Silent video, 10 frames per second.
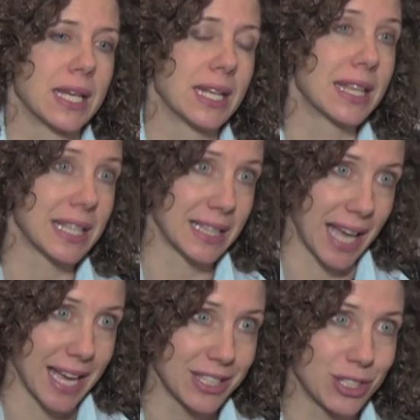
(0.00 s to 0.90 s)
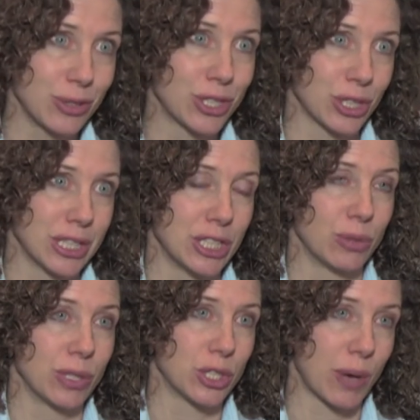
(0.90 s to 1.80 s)
Nonetheless, you still need
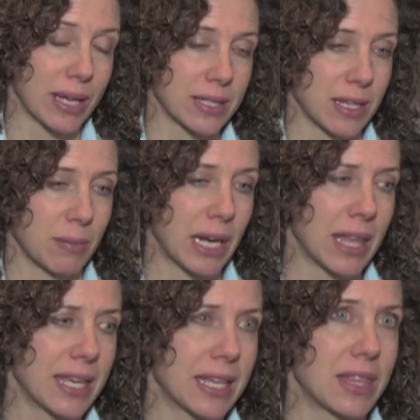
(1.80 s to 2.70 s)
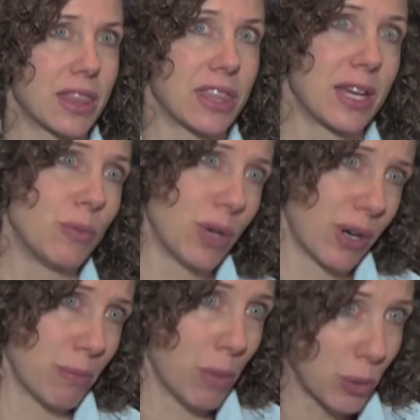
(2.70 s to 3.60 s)
to address them. And I think the thing
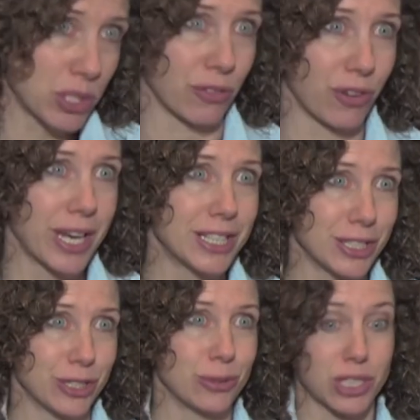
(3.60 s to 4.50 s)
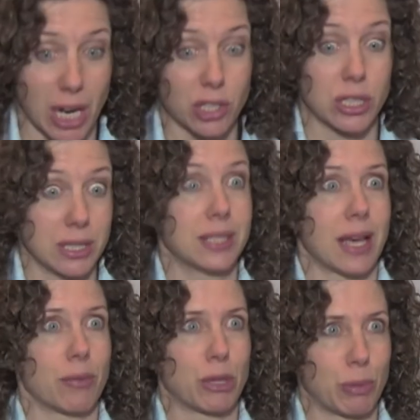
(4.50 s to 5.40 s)
we're most afraid to do is to actually sit
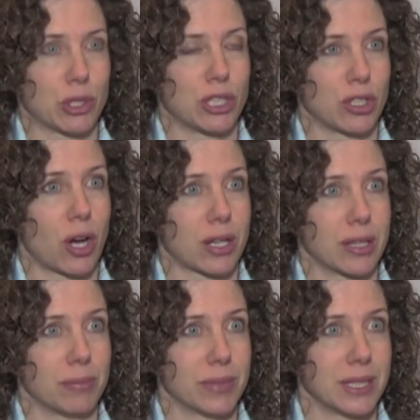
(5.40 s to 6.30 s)
down with the person and talk to them.